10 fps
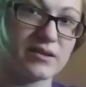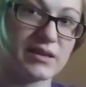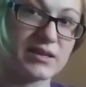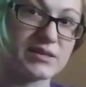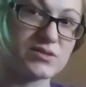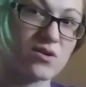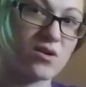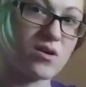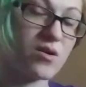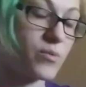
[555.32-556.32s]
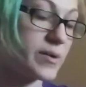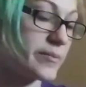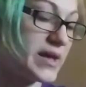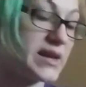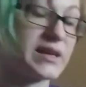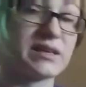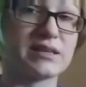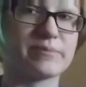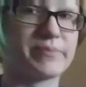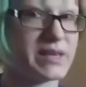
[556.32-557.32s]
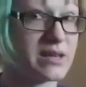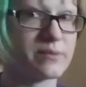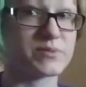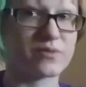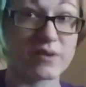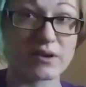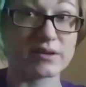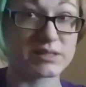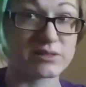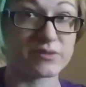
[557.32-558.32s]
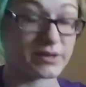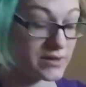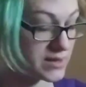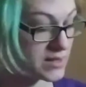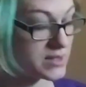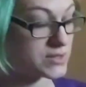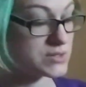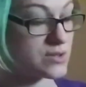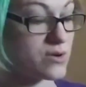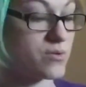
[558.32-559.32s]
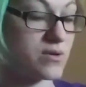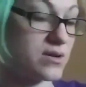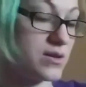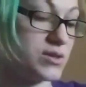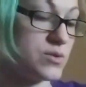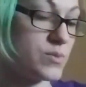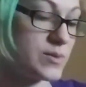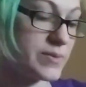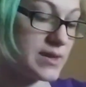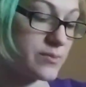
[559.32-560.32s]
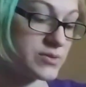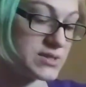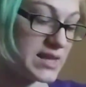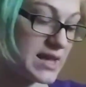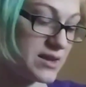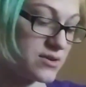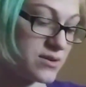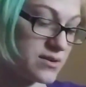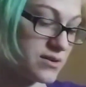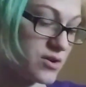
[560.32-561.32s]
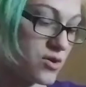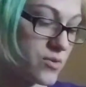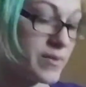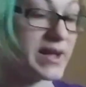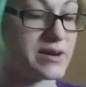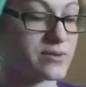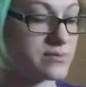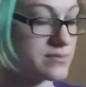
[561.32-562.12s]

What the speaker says: is all where matting becomes very severe. So you want to be able to get your comb, I know.